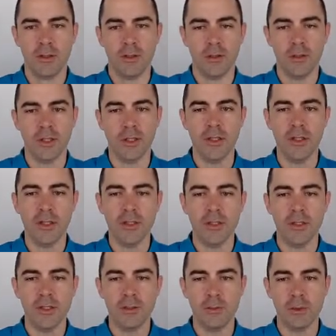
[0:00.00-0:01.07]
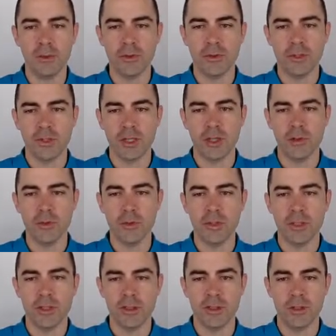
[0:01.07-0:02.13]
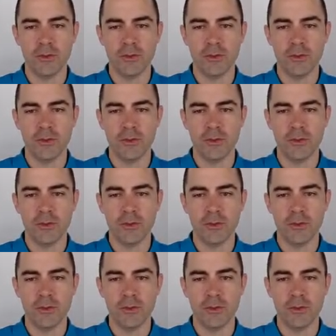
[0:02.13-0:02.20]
Okay, and this produces an output that